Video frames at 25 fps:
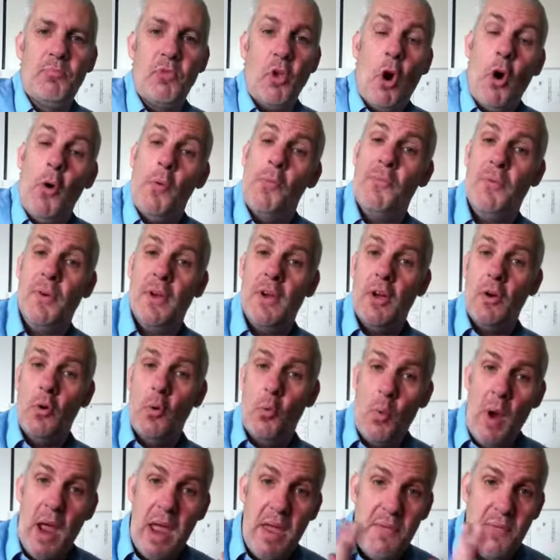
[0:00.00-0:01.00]
of
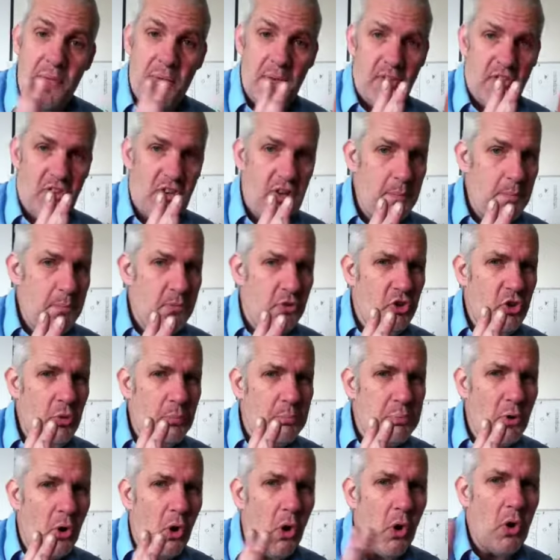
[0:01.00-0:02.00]

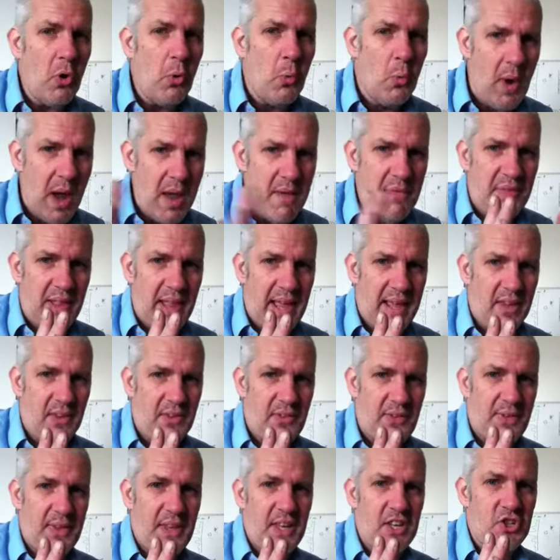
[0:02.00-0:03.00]
deBroglie wavelength
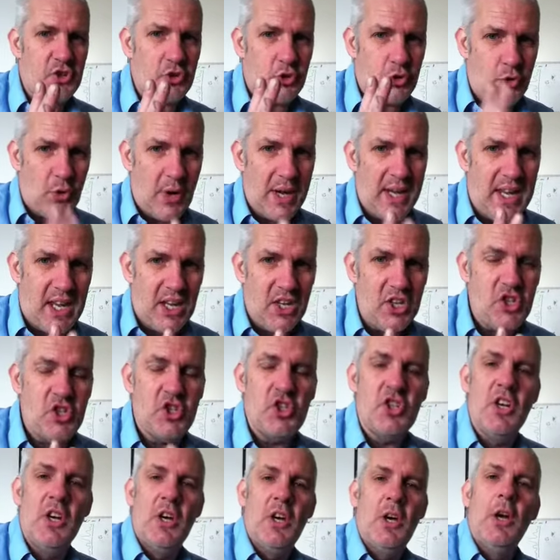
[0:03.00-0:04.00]
shrinkage
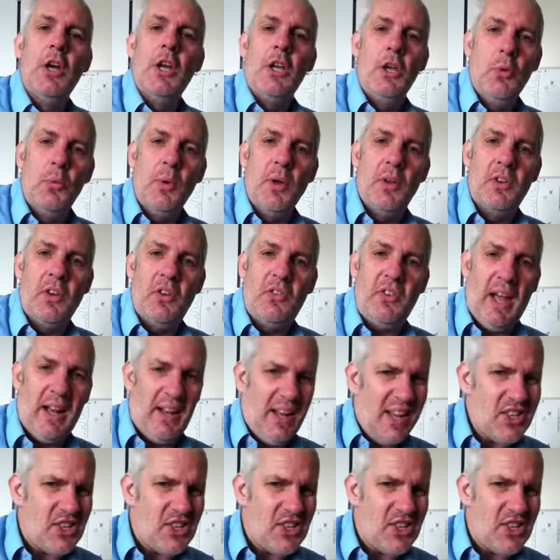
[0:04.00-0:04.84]
you will detect.